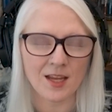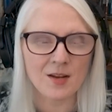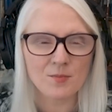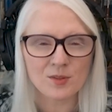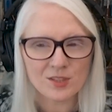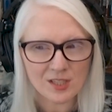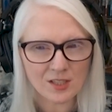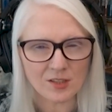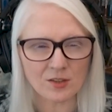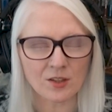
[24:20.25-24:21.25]
And in
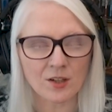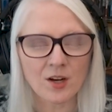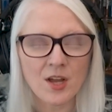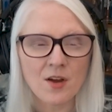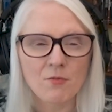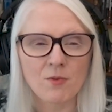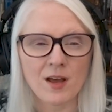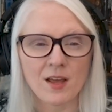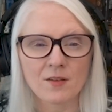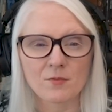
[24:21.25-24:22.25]
particular,
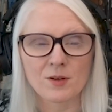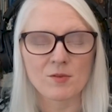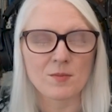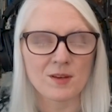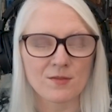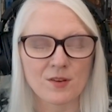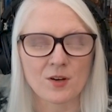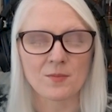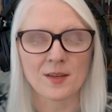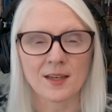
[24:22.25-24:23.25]
when we would be
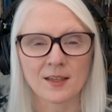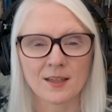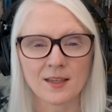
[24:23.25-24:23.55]
filming